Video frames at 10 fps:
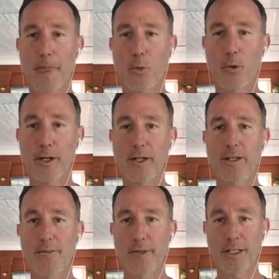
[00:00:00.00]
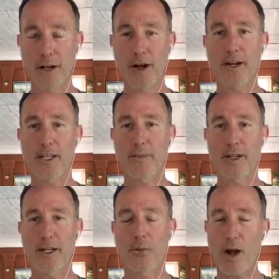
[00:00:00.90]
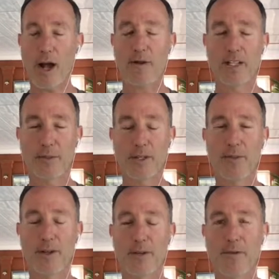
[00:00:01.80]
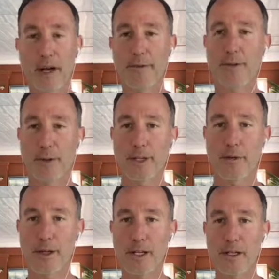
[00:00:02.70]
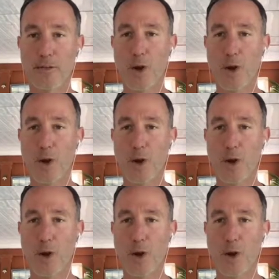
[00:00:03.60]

we're going to be talking, but like, wow, can you believe we're at 5 trillion already?